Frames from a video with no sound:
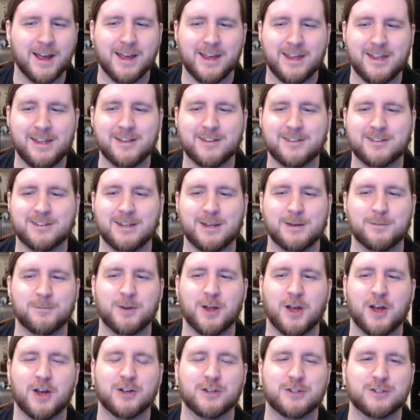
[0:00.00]
He
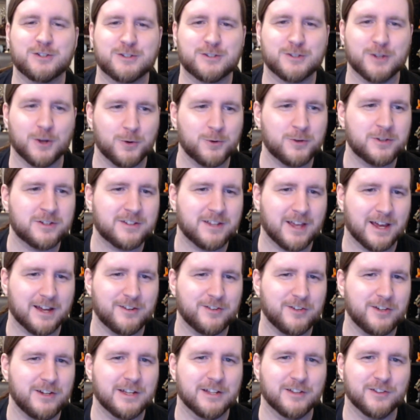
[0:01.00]
seemed so
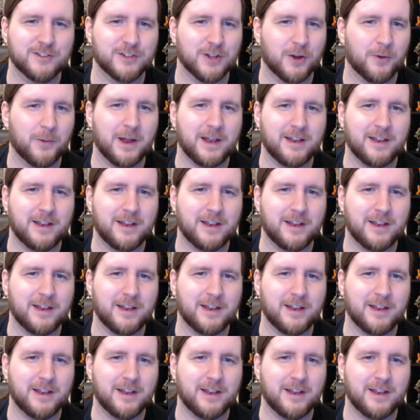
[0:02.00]
sketchy and so